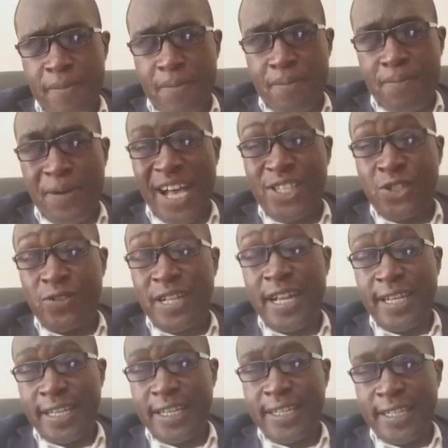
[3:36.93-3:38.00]

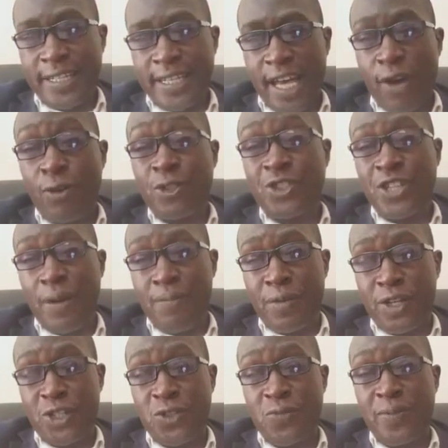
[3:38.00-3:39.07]
Personally, I was
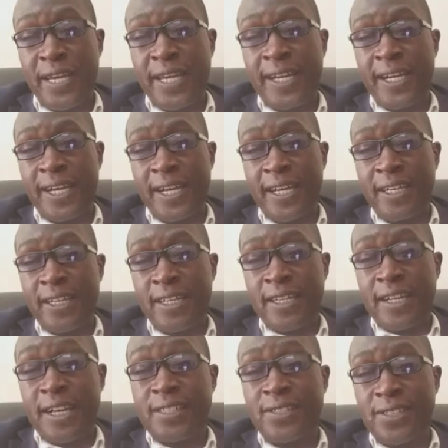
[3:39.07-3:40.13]
someone to make
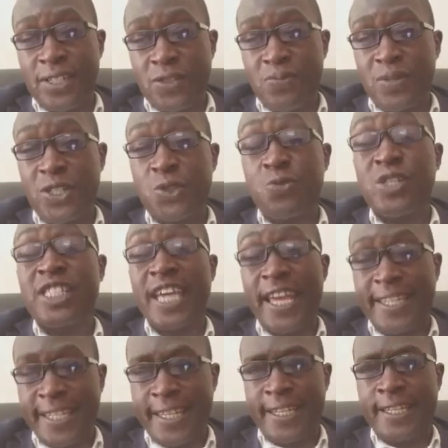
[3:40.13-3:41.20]
statements, which I
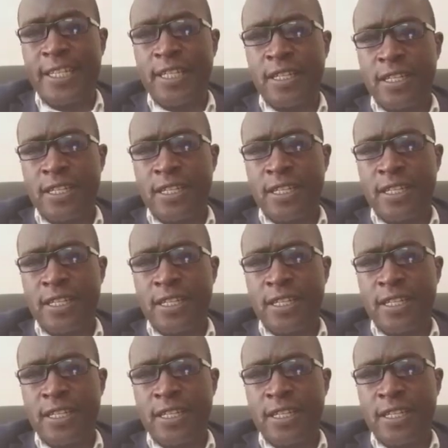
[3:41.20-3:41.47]
did